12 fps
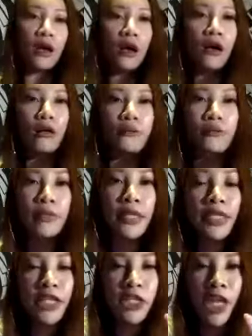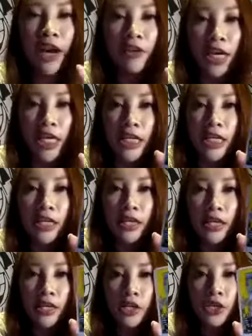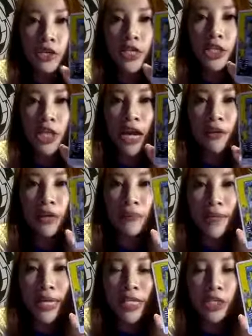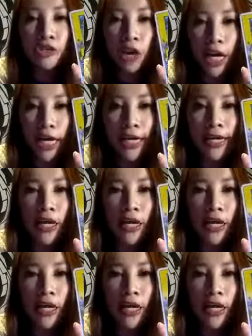Oh, the chariots. So the chariot means, right,